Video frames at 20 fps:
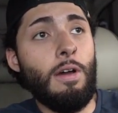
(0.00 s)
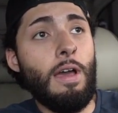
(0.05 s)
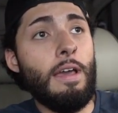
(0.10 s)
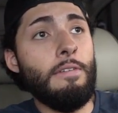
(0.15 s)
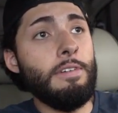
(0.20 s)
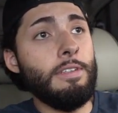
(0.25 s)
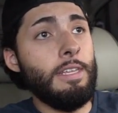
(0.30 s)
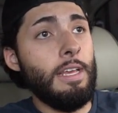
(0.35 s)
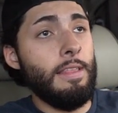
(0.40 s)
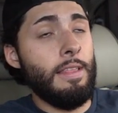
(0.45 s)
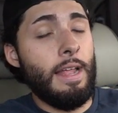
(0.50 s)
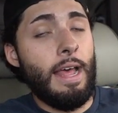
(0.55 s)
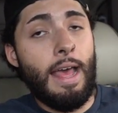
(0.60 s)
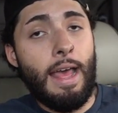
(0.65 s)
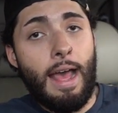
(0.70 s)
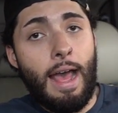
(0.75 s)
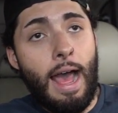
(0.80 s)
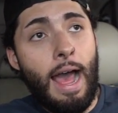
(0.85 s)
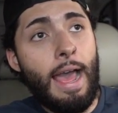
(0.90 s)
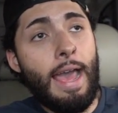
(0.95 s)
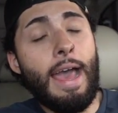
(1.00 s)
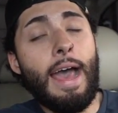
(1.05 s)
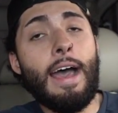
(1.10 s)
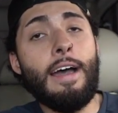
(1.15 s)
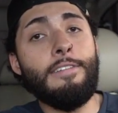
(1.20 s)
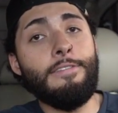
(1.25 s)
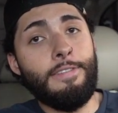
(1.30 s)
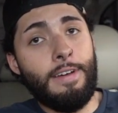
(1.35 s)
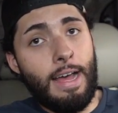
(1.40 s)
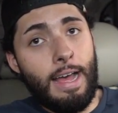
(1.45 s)
Everything that I
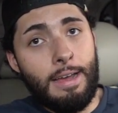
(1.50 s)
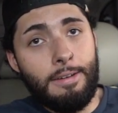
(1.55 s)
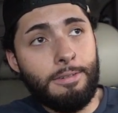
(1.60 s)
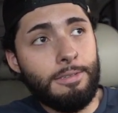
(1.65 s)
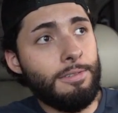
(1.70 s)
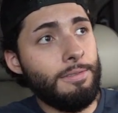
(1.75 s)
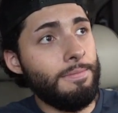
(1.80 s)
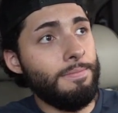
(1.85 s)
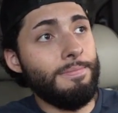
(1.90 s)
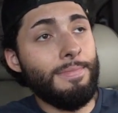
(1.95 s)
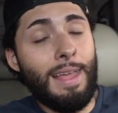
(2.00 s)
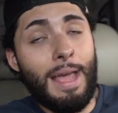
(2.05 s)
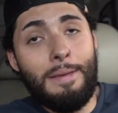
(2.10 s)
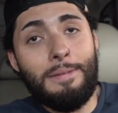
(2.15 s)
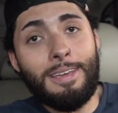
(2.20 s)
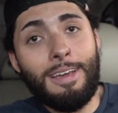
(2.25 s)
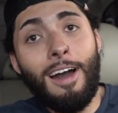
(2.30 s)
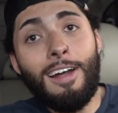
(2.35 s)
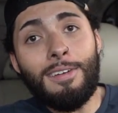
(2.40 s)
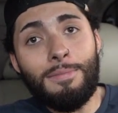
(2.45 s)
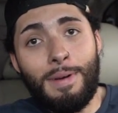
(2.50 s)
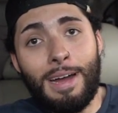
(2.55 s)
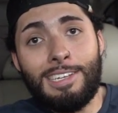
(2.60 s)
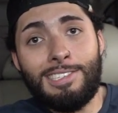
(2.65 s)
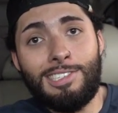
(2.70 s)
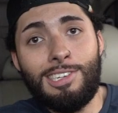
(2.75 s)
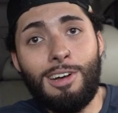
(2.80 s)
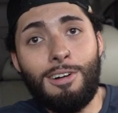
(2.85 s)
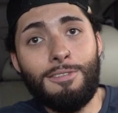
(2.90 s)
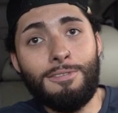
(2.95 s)
have, I got it
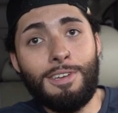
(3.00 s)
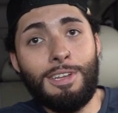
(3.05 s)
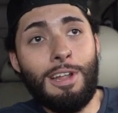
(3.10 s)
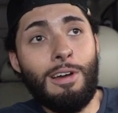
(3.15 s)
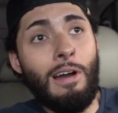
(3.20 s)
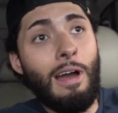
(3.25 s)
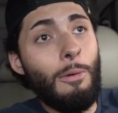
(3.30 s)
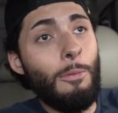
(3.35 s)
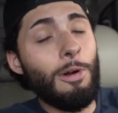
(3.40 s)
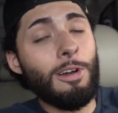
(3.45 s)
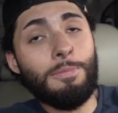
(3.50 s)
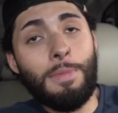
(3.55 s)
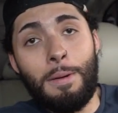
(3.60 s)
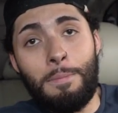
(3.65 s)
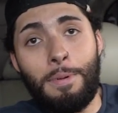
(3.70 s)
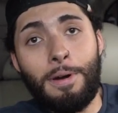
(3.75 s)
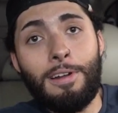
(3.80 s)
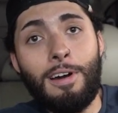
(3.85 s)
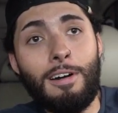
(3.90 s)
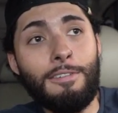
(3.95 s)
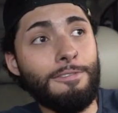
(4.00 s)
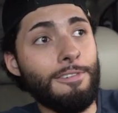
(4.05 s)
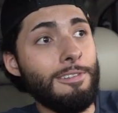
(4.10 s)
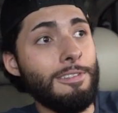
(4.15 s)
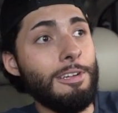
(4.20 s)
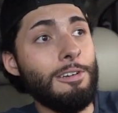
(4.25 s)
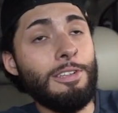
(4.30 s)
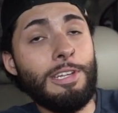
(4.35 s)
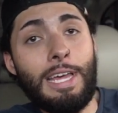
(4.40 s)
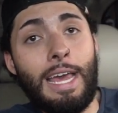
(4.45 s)
myself, you know. I worked my butt off for
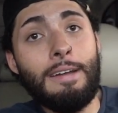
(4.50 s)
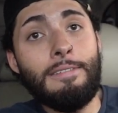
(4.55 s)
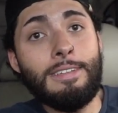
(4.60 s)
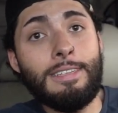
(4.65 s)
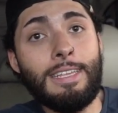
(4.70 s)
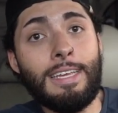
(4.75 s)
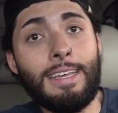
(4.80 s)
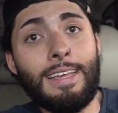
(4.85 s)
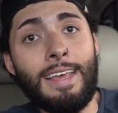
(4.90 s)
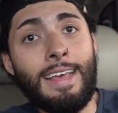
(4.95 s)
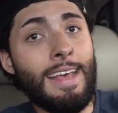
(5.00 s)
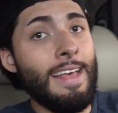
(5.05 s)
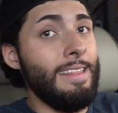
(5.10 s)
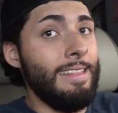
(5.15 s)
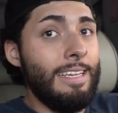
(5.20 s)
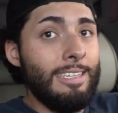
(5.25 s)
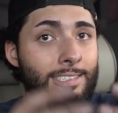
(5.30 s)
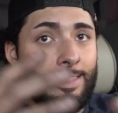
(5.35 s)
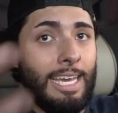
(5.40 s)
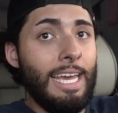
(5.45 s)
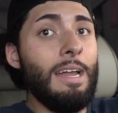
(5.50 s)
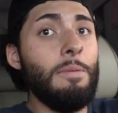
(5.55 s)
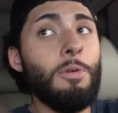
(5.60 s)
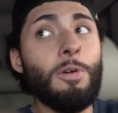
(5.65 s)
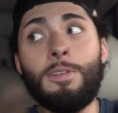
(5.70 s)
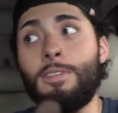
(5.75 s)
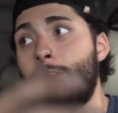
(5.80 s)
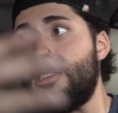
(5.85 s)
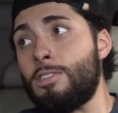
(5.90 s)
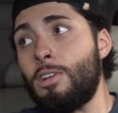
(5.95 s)
literally everything. This
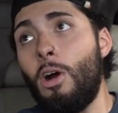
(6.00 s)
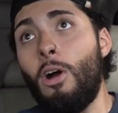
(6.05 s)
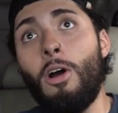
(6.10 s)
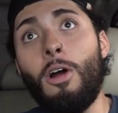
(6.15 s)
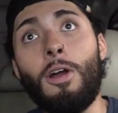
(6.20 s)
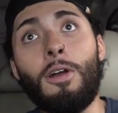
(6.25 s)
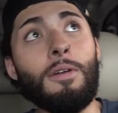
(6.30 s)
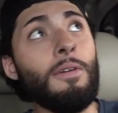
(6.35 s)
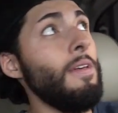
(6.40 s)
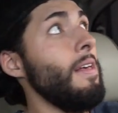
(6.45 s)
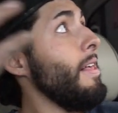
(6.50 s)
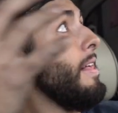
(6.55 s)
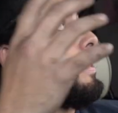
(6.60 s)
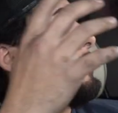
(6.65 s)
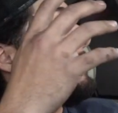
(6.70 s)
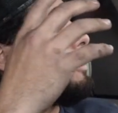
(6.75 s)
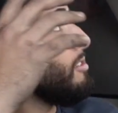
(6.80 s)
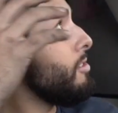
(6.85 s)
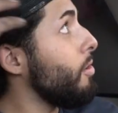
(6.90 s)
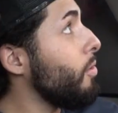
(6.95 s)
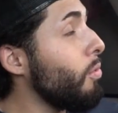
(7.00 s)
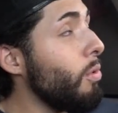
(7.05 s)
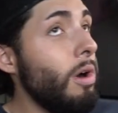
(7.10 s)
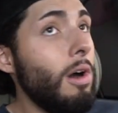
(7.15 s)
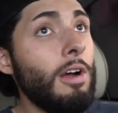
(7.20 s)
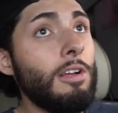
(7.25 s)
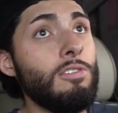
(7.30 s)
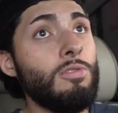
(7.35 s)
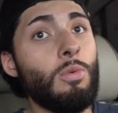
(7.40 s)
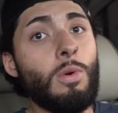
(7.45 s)
camera, this car, this
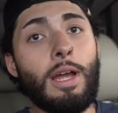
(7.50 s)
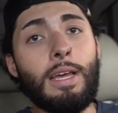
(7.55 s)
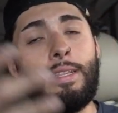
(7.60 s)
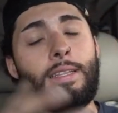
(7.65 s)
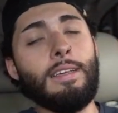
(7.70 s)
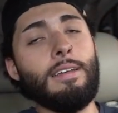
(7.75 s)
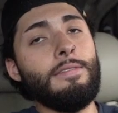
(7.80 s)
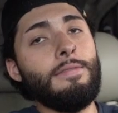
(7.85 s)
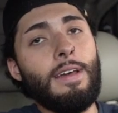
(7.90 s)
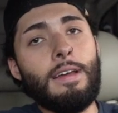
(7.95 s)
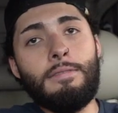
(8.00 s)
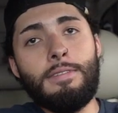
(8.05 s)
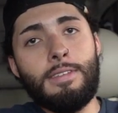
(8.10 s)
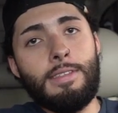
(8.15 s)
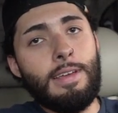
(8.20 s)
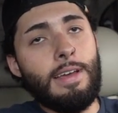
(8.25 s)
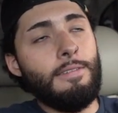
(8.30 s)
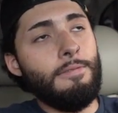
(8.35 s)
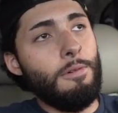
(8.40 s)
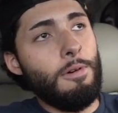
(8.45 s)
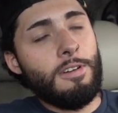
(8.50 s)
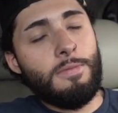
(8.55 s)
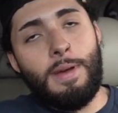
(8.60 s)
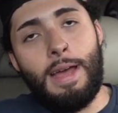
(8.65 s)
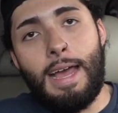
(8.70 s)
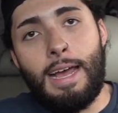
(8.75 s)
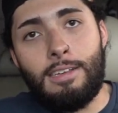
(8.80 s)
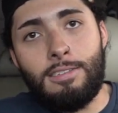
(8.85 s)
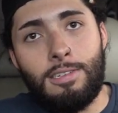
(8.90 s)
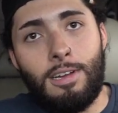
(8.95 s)
garage where I live, everything I've worked my
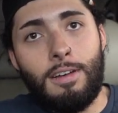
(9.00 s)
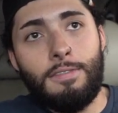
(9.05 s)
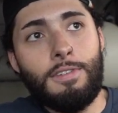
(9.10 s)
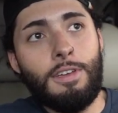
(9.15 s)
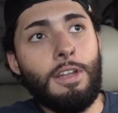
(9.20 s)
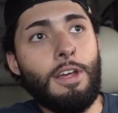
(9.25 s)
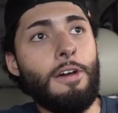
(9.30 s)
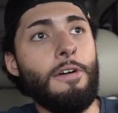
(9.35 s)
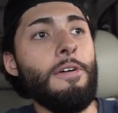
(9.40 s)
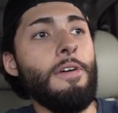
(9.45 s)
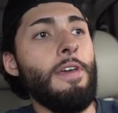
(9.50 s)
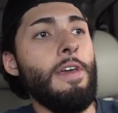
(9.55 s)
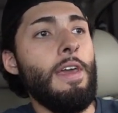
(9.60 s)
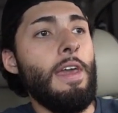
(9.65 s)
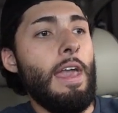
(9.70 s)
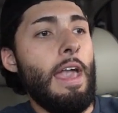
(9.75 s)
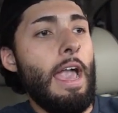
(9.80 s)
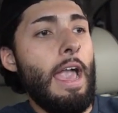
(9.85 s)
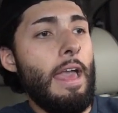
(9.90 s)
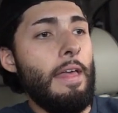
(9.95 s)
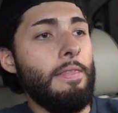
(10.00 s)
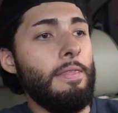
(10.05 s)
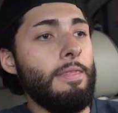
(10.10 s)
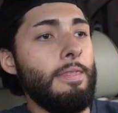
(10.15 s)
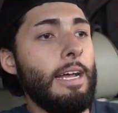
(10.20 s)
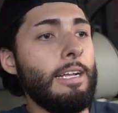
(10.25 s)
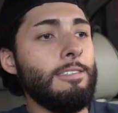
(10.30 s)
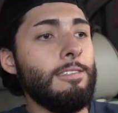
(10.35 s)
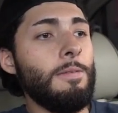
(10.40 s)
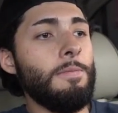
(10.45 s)
ass off, you know. And
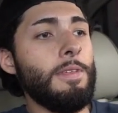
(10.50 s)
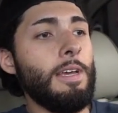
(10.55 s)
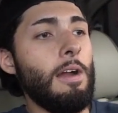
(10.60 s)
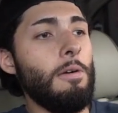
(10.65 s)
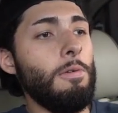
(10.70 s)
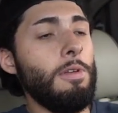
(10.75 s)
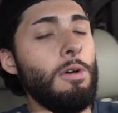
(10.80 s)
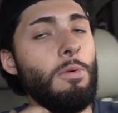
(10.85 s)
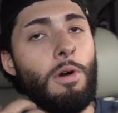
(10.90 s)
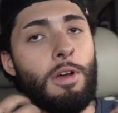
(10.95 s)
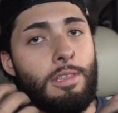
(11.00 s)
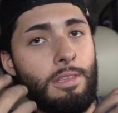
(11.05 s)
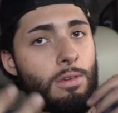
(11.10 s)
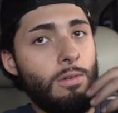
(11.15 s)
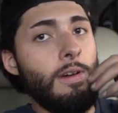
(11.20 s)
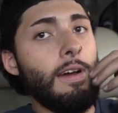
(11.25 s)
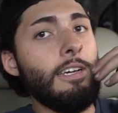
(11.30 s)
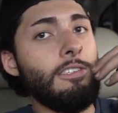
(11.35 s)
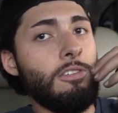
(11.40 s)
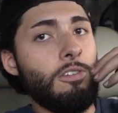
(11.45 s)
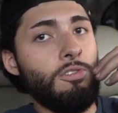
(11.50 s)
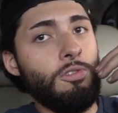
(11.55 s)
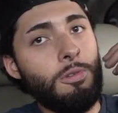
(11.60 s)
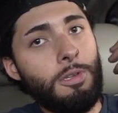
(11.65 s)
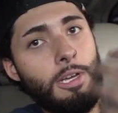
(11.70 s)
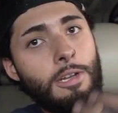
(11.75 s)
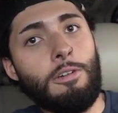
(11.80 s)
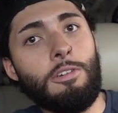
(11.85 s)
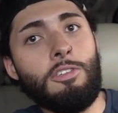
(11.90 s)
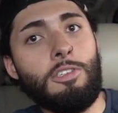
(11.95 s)
that's something I really want you guys to
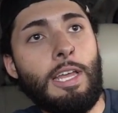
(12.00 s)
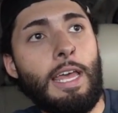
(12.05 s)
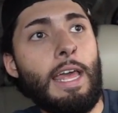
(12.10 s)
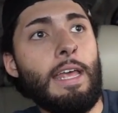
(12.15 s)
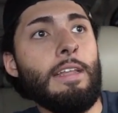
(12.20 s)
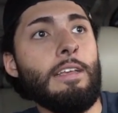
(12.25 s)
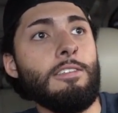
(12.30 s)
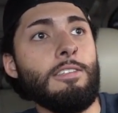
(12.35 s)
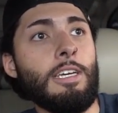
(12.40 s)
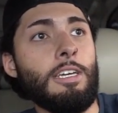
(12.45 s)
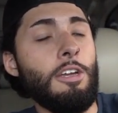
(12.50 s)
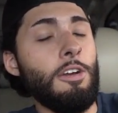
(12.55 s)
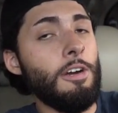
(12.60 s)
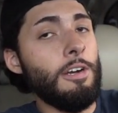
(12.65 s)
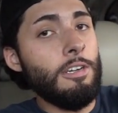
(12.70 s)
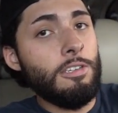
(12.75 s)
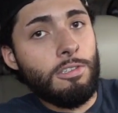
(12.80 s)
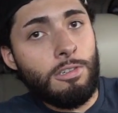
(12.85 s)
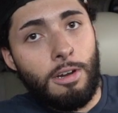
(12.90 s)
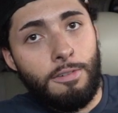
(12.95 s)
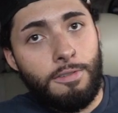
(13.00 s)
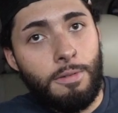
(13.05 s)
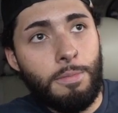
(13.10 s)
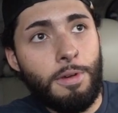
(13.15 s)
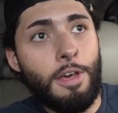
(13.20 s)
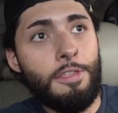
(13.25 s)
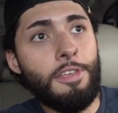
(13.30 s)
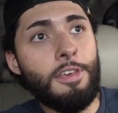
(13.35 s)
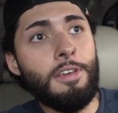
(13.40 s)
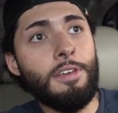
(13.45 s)
truly understand, is like, you're gonna start from
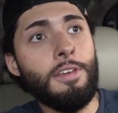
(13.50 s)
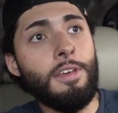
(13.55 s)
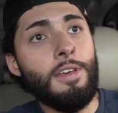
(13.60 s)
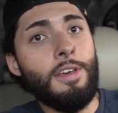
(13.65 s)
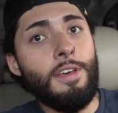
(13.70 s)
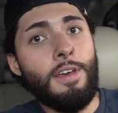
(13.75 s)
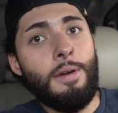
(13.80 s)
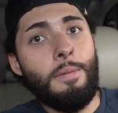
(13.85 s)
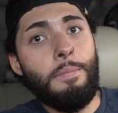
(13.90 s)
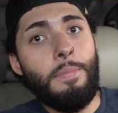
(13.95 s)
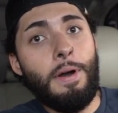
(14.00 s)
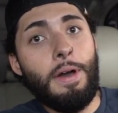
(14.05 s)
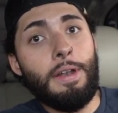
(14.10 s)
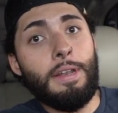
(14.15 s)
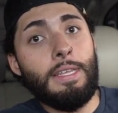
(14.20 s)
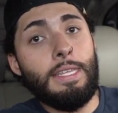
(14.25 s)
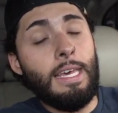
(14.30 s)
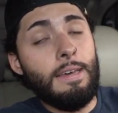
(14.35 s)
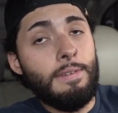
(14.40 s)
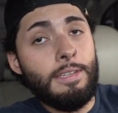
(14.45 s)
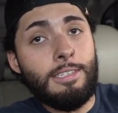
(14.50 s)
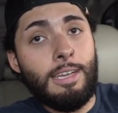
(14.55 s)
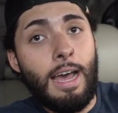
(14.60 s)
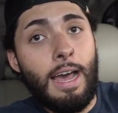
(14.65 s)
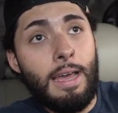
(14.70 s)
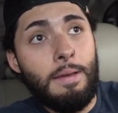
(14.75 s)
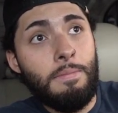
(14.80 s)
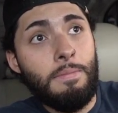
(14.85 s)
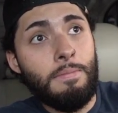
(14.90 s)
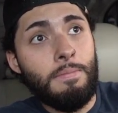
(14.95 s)
nothing, but give it
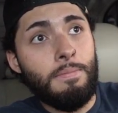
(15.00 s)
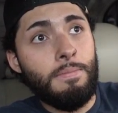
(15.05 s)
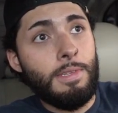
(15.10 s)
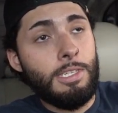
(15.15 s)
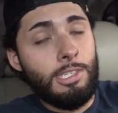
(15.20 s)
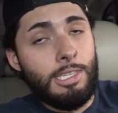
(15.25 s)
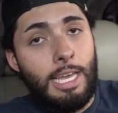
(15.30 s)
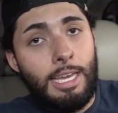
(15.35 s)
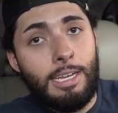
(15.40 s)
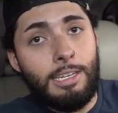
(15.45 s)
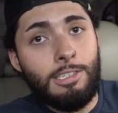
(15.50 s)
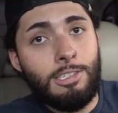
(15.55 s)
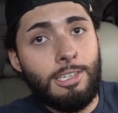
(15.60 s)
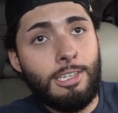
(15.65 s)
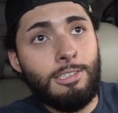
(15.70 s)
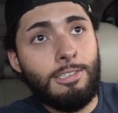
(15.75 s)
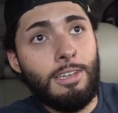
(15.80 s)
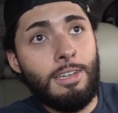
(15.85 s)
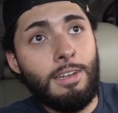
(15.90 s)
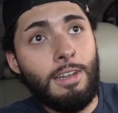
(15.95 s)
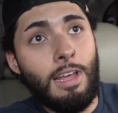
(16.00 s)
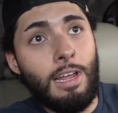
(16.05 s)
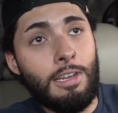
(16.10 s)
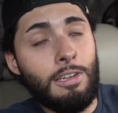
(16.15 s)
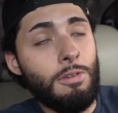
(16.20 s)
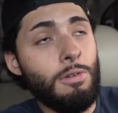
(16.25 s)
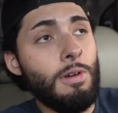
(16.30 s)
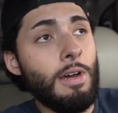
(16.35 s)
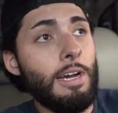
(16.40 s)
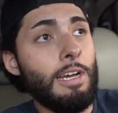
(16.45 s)
time, stay consistent,
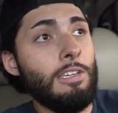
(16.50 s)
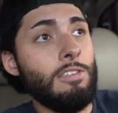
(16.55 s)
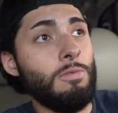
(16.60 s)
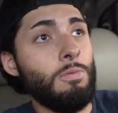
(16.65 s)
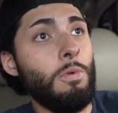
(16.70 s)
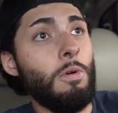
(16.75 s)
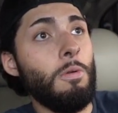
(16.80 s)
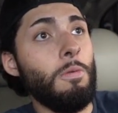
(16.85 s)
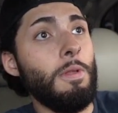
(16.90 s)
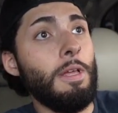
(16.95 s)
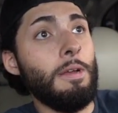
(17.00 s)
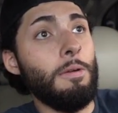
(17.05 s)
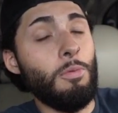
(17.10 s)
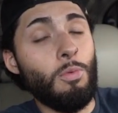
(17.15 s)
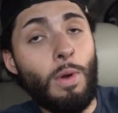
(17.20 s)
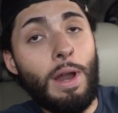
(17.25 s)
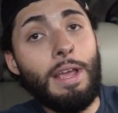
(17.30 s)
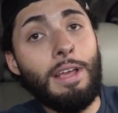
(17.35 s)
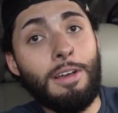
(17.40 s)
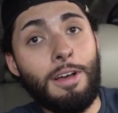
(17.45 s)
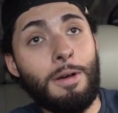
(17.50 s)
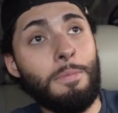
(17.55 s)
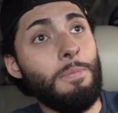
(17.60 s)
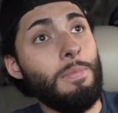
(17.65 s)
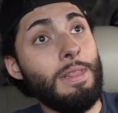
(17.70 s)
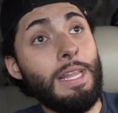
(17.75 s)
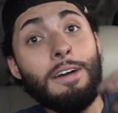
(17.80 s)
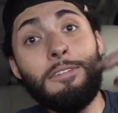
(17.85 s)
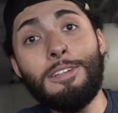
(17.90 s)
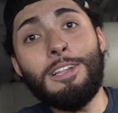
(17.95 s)
and you guys will like rank
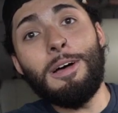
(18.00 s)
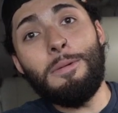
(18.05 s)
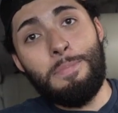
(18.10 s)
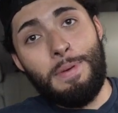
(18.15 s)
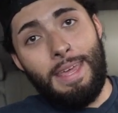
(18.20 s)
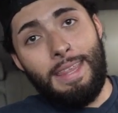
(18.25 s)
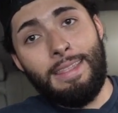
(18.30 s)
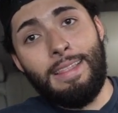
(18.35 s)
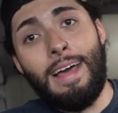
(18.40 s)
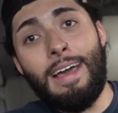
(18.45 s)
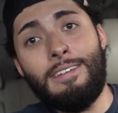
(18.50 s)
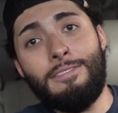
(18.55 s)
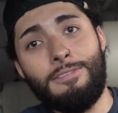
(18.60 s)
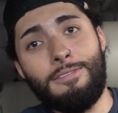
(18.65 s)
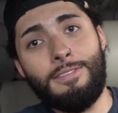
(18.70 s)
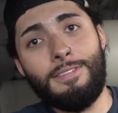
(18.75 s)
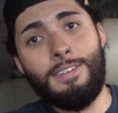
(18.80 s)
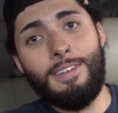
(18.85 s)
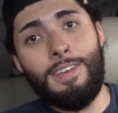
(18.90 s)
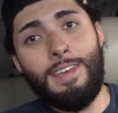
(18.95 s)
up, level up in life.